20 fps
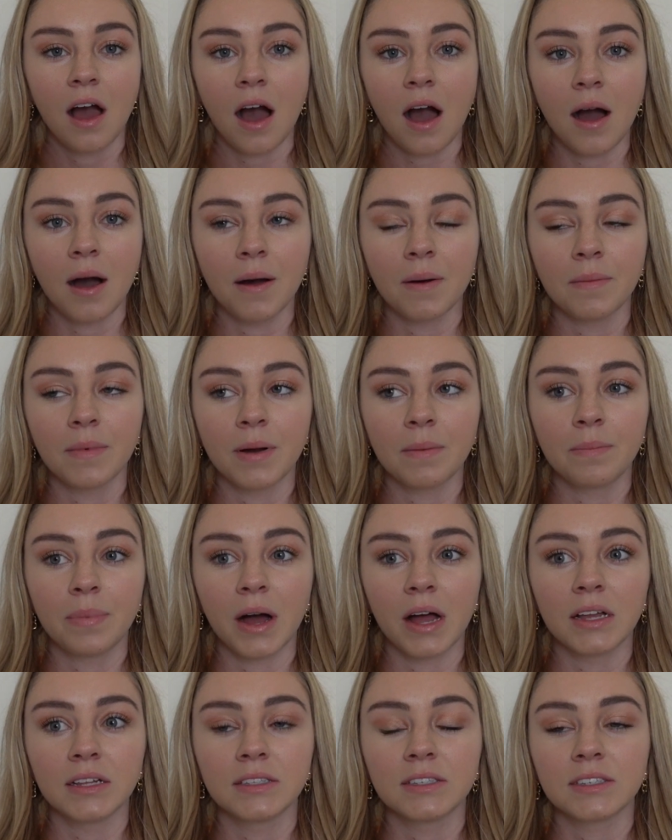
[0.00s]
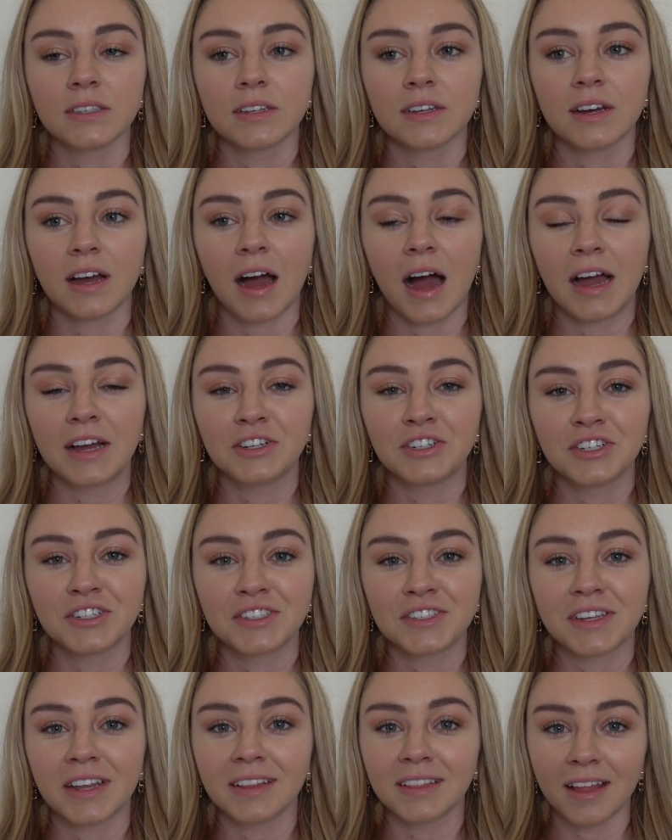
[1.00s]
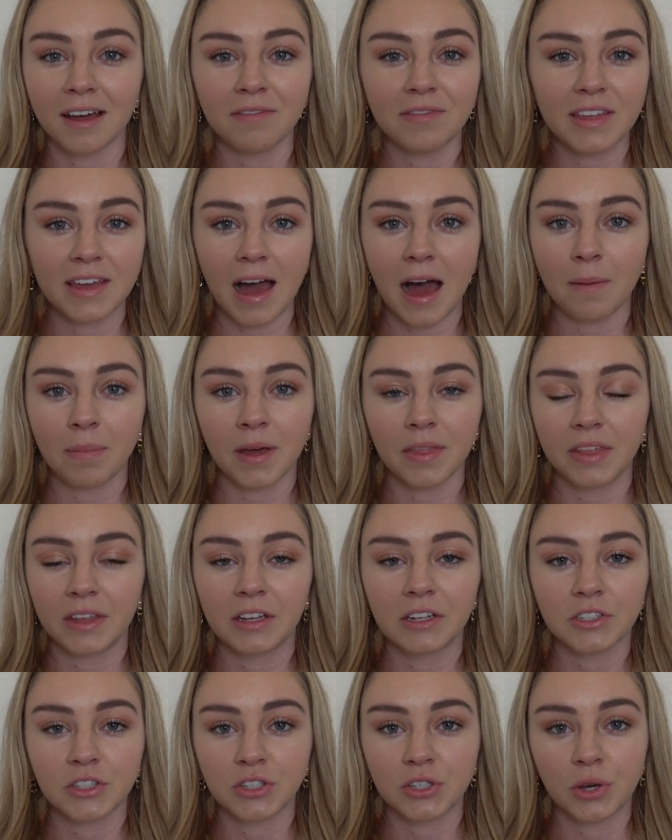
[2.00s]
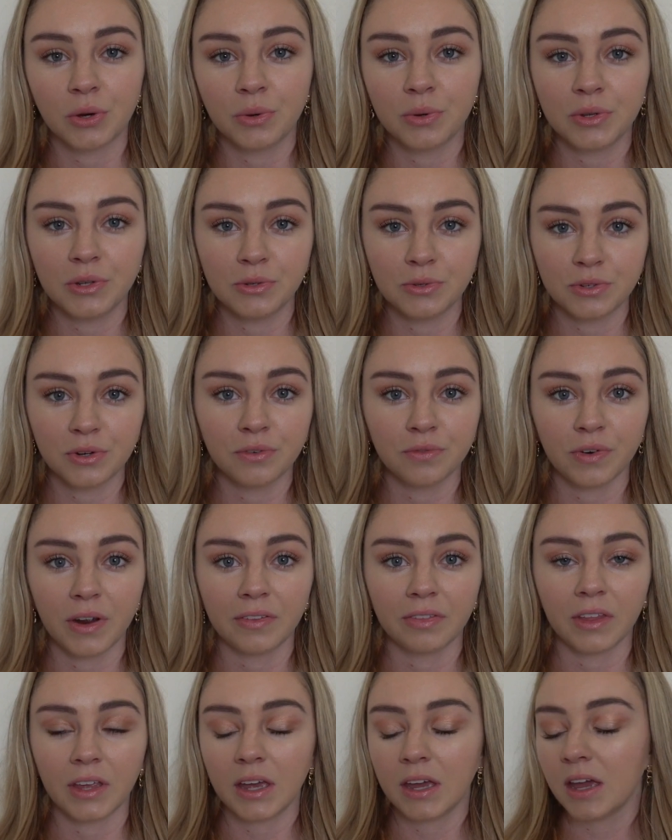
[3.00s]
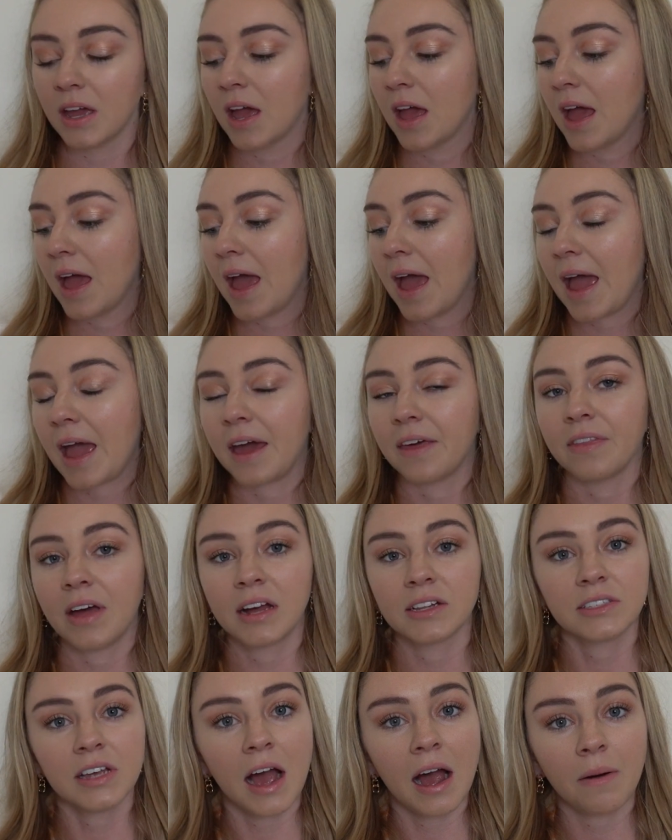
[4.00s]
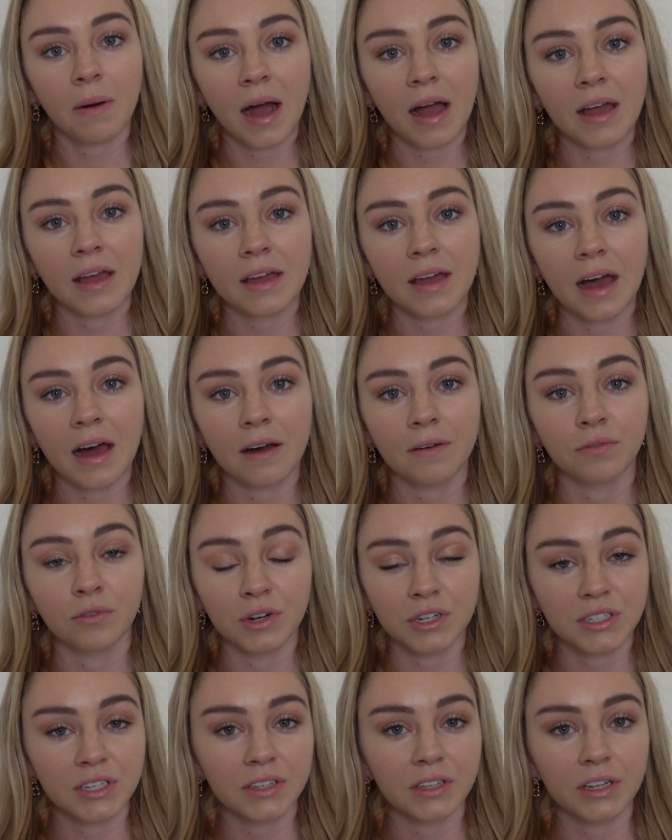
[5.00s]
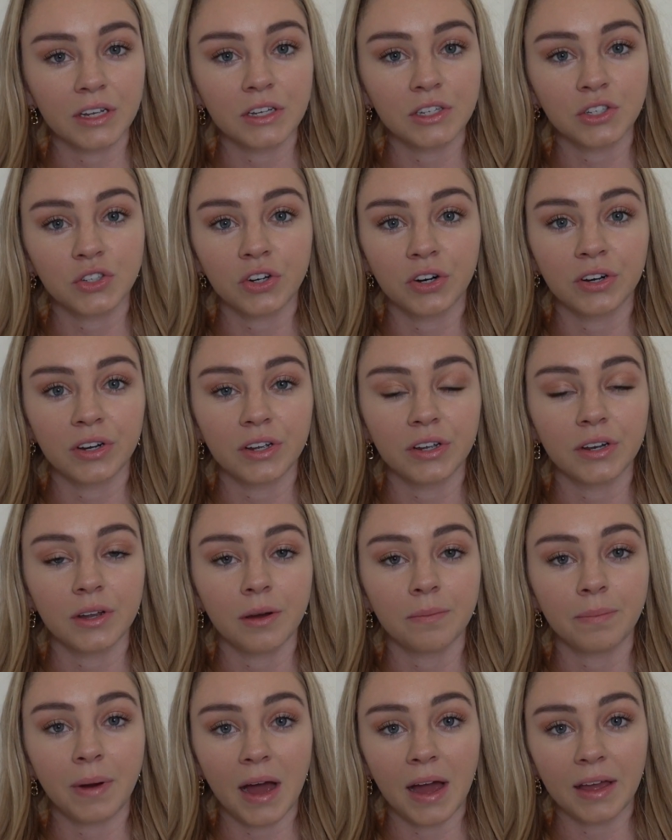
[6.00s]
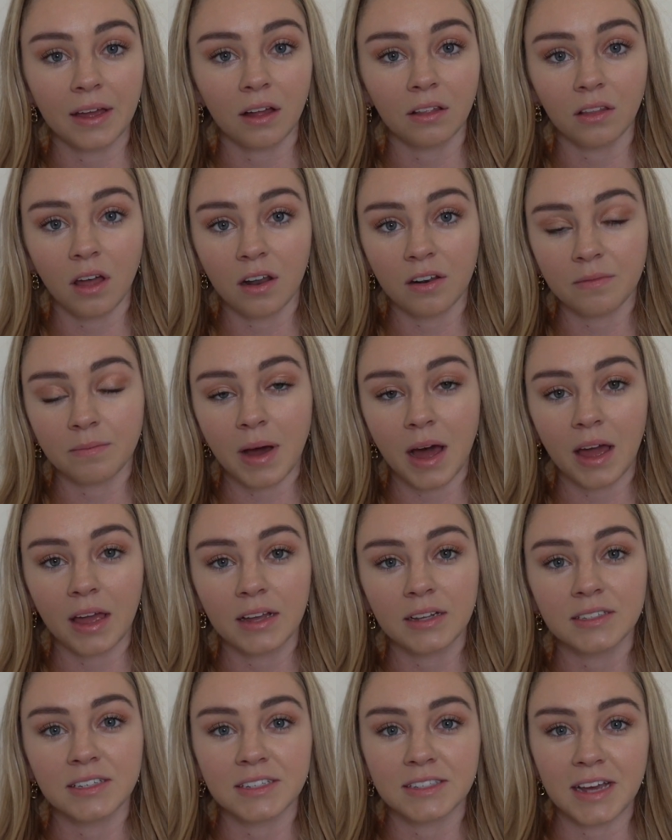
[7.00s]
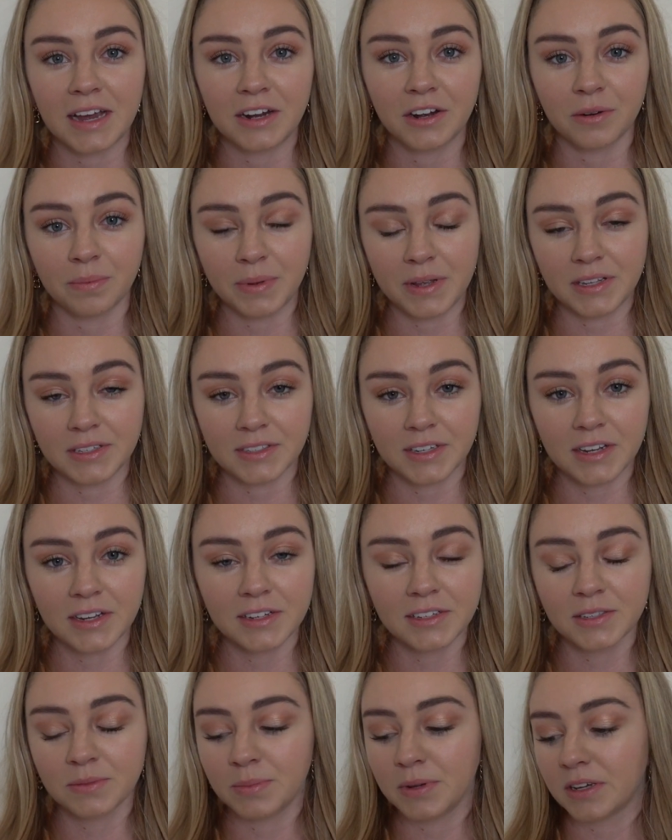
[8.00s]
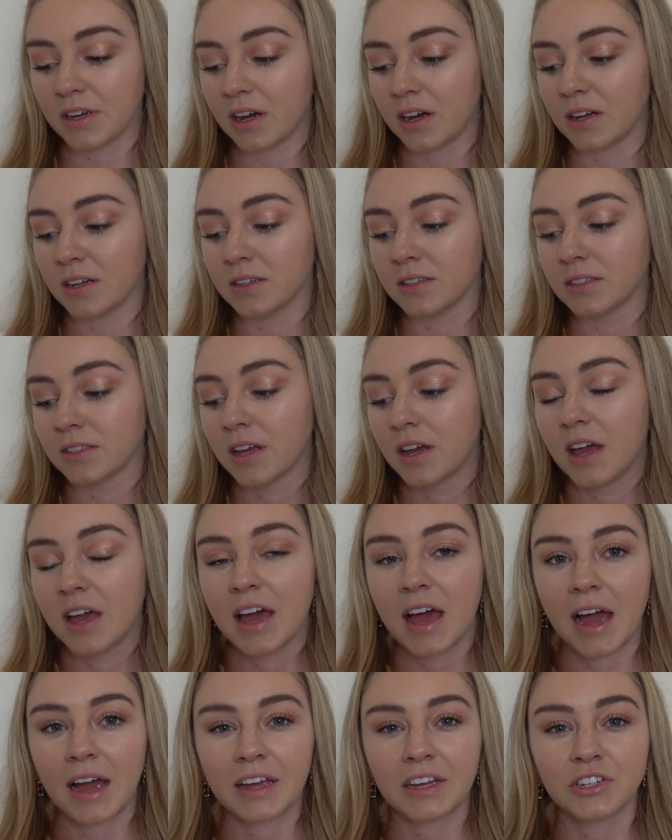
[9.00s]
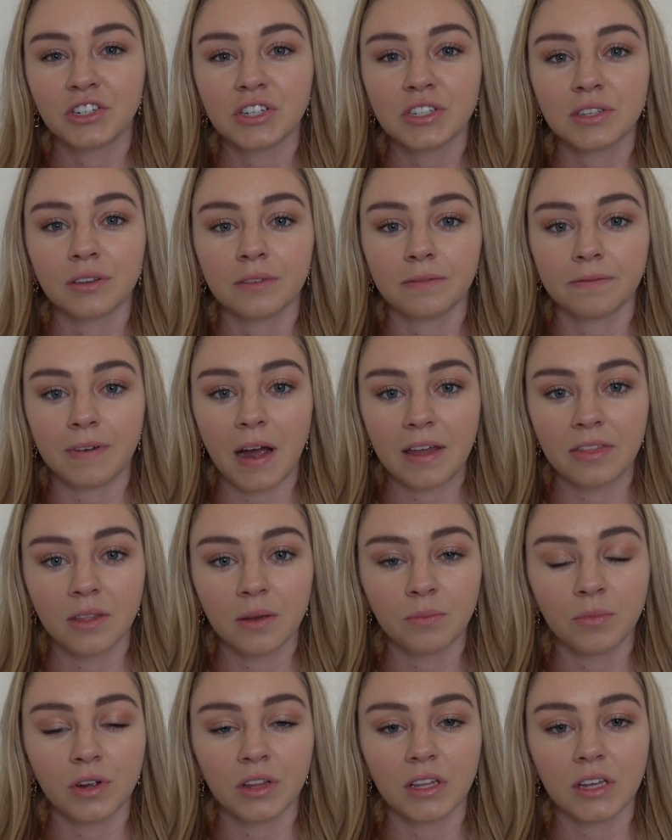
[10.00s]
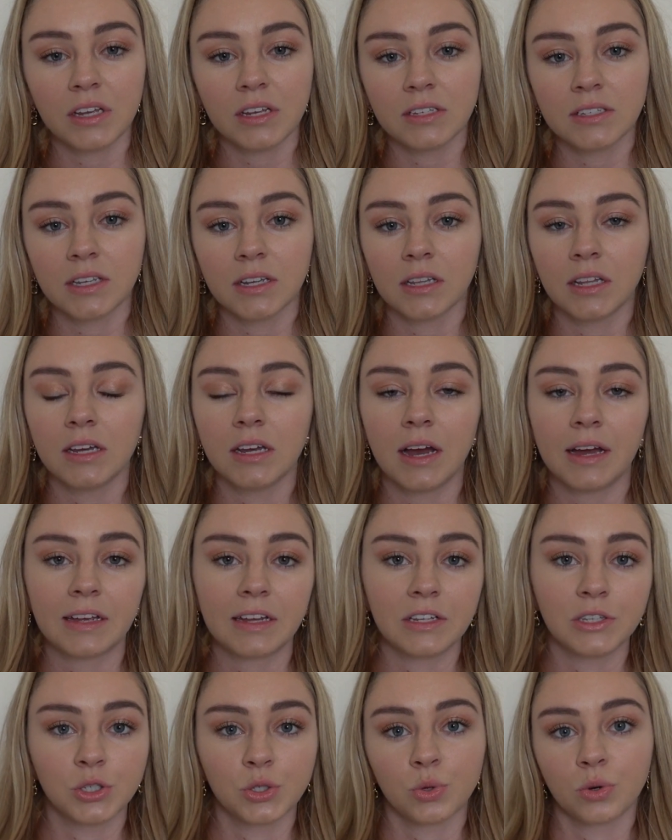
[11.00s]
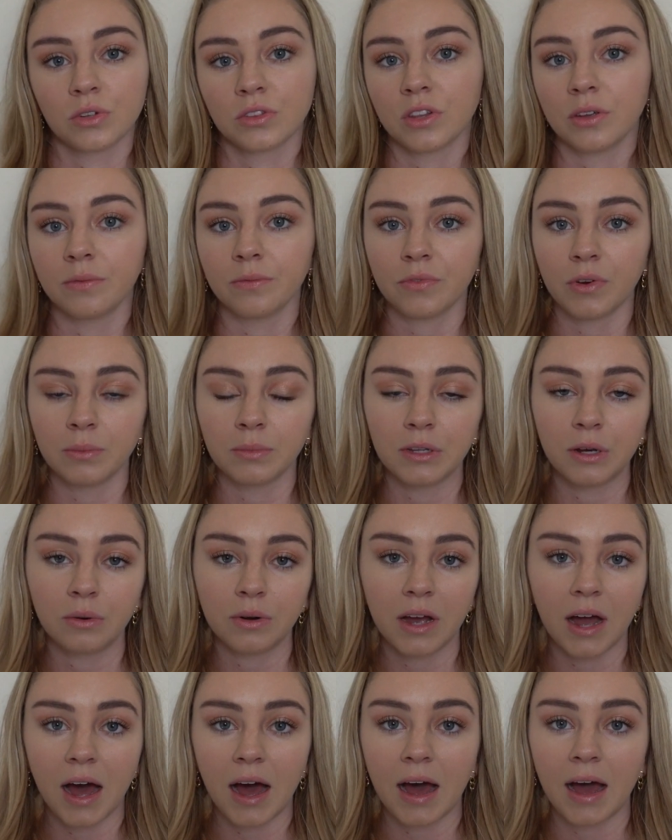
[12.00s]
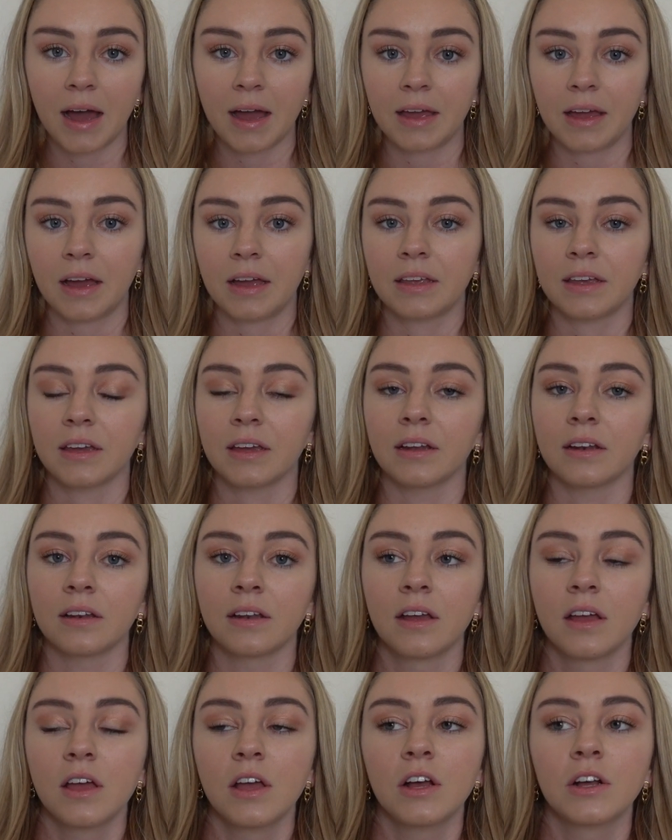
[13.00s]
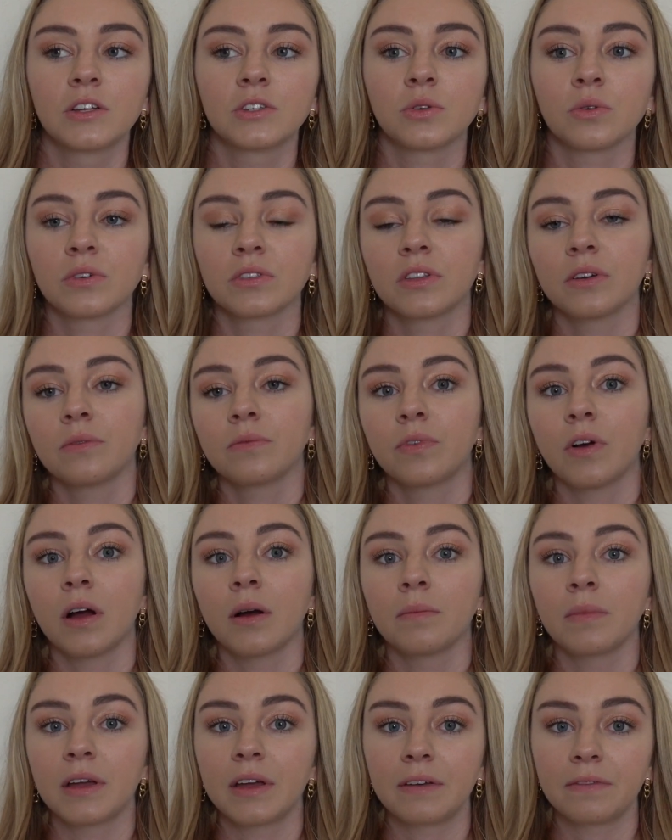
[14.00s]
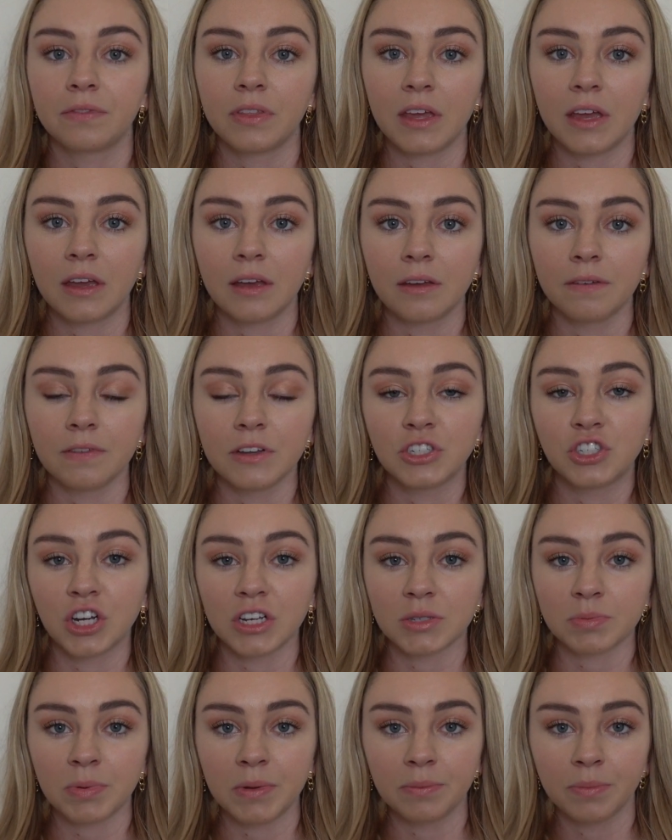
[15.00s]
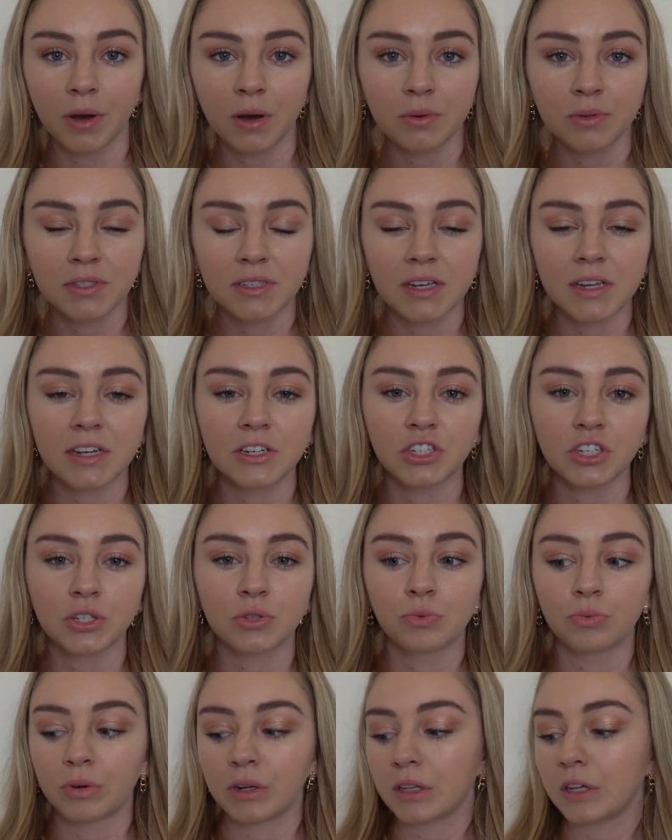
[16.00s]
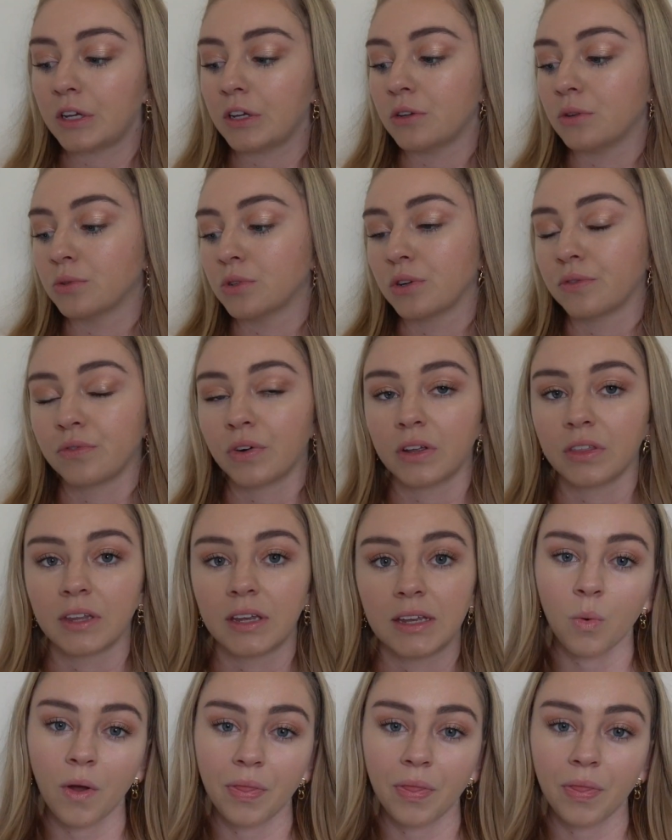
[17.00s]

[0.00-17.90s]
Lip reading: But I just love the app. I think it's so user-friendly, and that's how I have recently started buying a lot of my designer pieces, because I can just find them really easily. I can sort them from low to high. I can sort them from if they've just been posted. It's just really user-friendly.